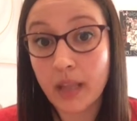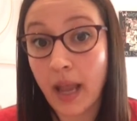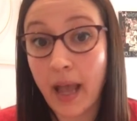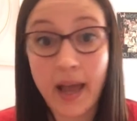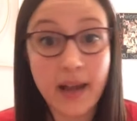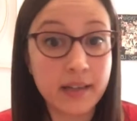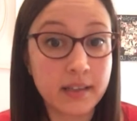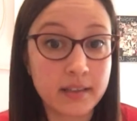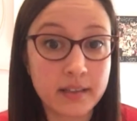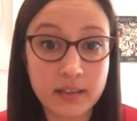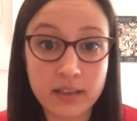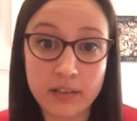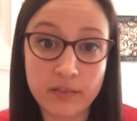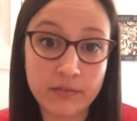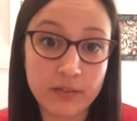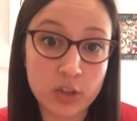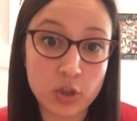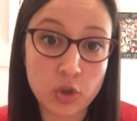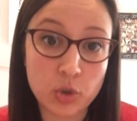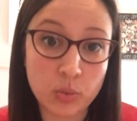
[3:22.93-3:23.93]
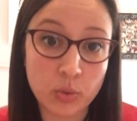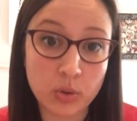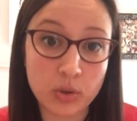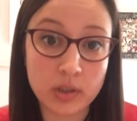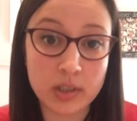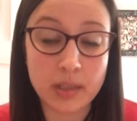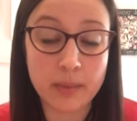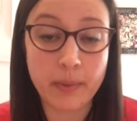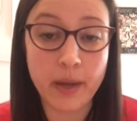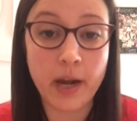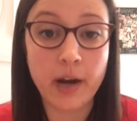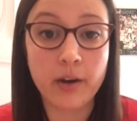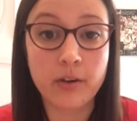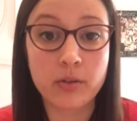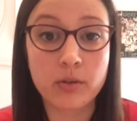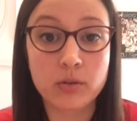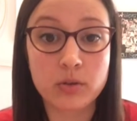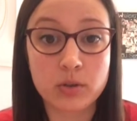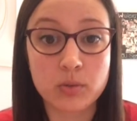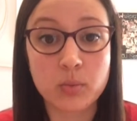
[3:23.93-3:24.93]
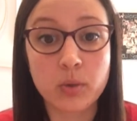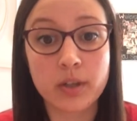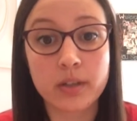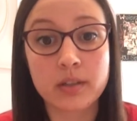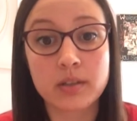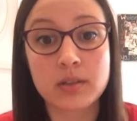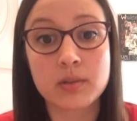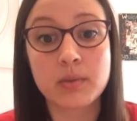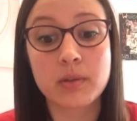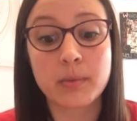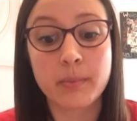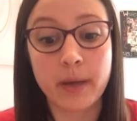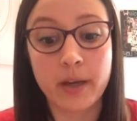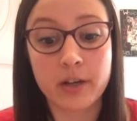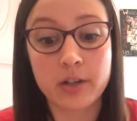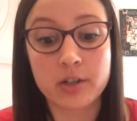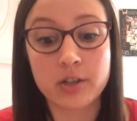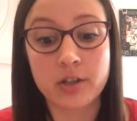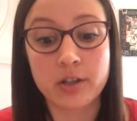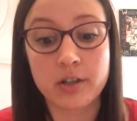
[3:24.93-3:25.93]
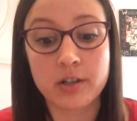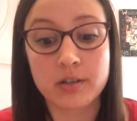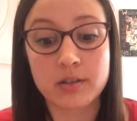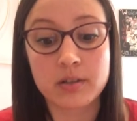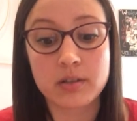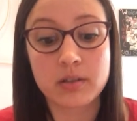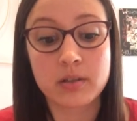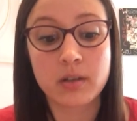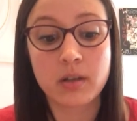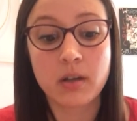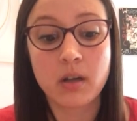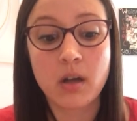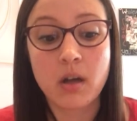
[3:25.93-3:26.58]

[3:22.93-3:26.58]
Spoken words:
anything visual to pair those words with pictures.